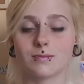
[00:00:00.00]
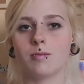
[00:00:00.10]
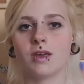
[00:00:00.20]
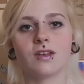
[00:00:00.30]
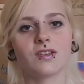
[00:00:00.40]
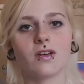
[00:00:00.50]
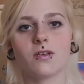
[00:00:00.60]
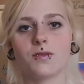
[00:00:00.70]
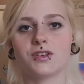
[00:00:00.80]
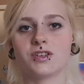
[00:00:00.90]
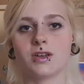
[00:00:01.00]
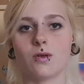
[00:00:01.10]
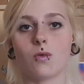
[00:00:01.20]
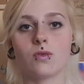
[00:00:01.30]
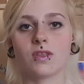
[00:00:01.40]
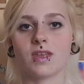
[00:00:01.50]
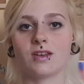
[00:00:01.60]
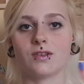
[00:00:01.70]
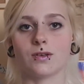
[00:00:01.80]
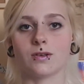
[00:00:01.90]
Because they're efficient in all that they
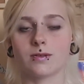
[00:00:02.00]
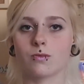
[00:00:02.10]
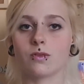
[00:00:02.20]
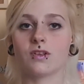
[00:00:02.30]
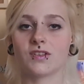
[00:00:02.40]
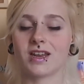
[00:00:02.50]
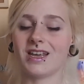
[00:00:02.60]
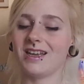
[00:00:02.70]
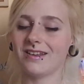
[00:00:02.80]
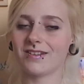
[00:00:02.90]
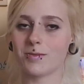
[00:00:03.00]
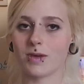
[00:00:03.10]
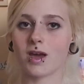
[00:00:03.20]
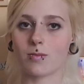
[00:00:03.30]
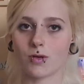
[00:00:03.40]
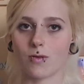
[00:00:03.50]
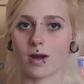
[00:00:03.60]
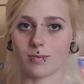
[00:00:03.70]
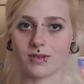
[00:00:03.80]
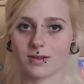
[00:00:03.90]
do, rulers can easily become
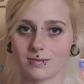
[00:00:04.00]
corrupt.